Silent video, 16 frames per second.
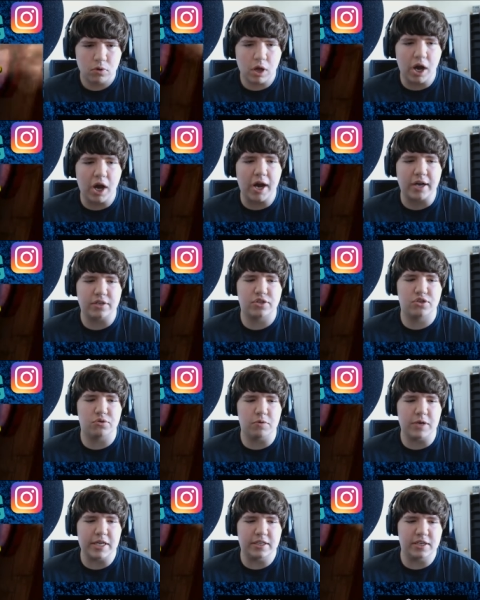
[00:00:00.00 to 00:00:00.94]
Ah,
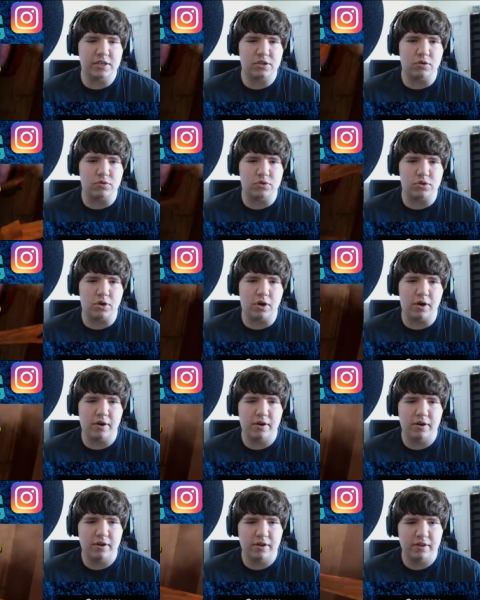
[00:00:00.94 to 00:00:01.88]
sweet, Disco Star.
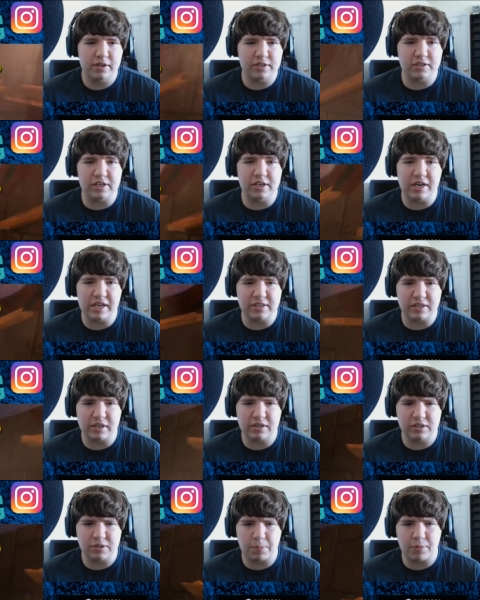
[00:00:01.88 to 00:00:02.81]
This is an easy,
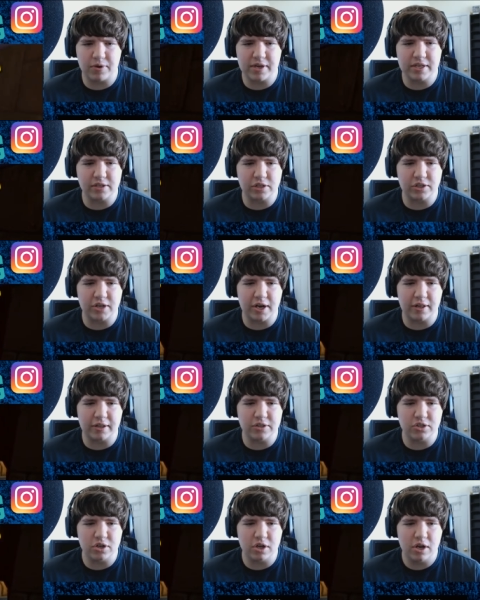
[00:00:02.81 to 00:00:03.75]
this is a pretty easy
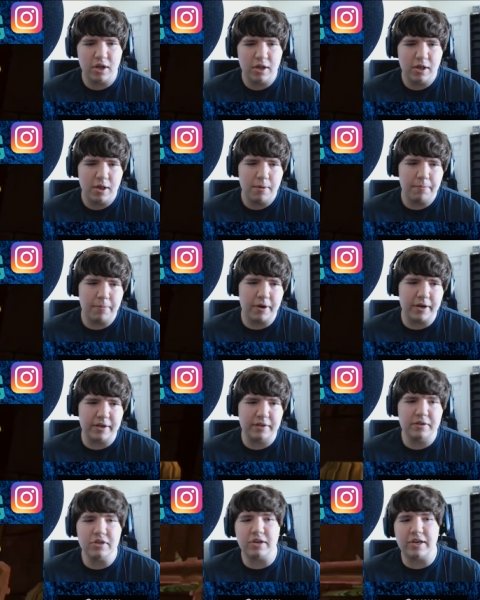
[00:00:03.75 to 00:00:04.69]
challenge. But
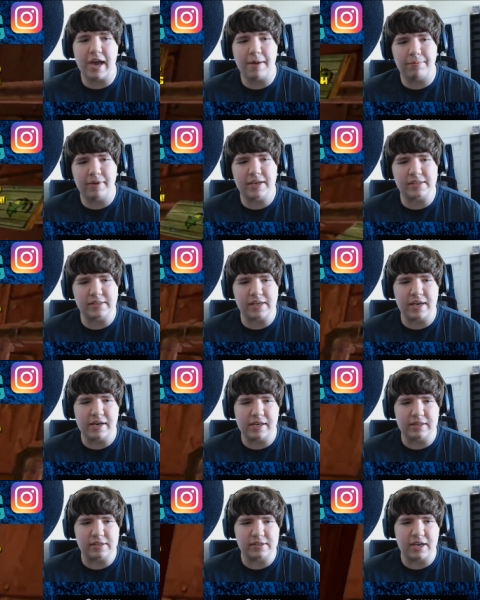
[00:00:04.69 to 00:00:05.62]
you can't play as
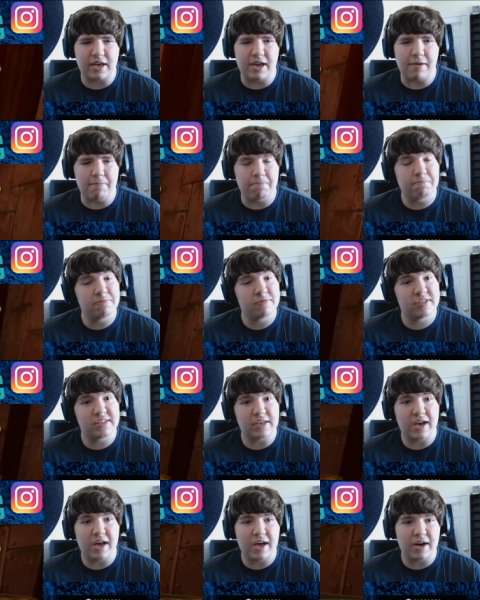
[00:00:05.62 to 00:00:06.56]
Sandy in this game.
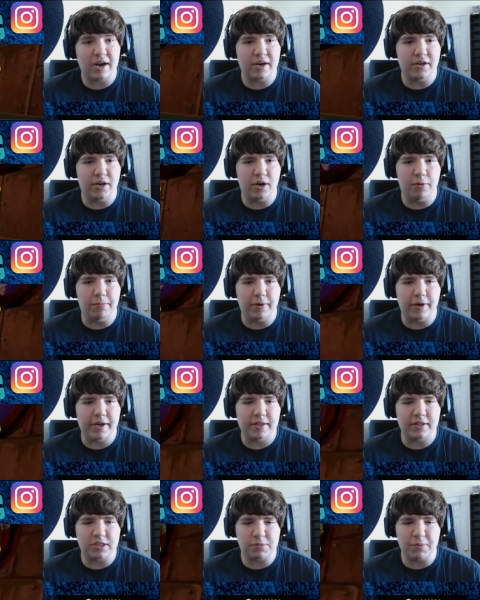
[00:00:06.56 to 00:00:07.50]
Sad, I know,
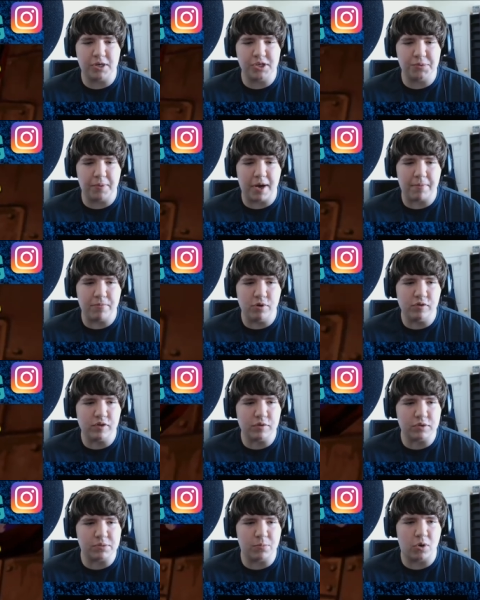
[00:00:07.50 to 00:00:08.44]
but the SpongeBob
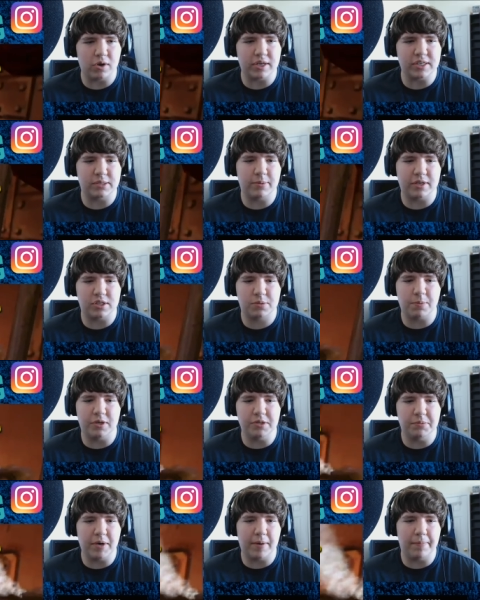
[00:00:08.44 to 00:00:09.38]
movie was more or less about
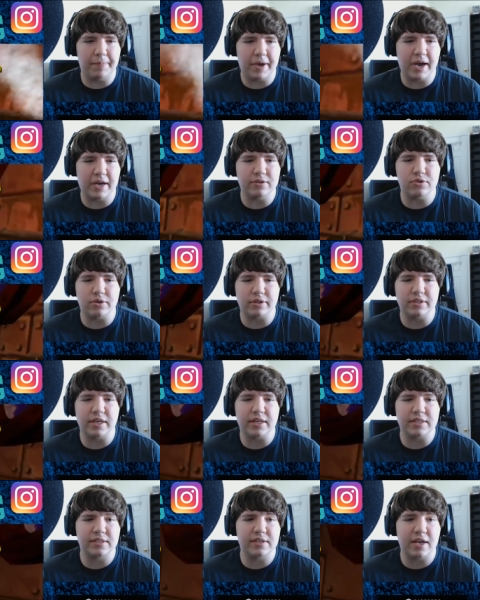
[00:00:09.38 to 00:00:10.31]
SpongeBob and Patrick,
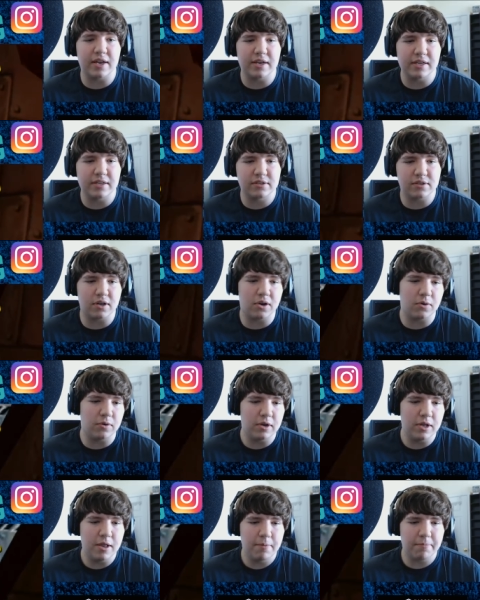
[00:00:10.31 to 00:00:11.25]
not Sandy, so
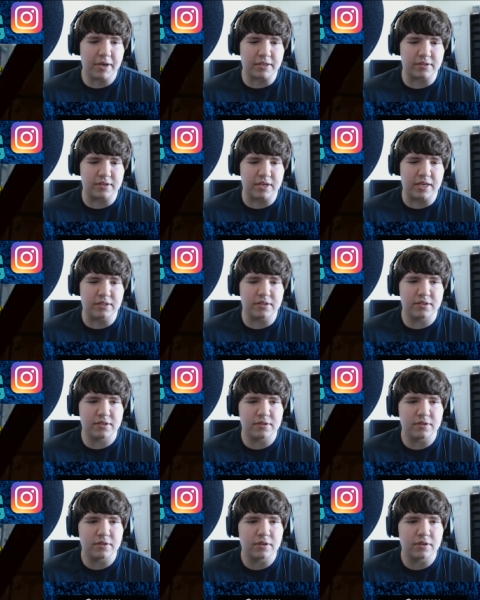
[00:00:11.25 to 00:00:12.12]
makes sense.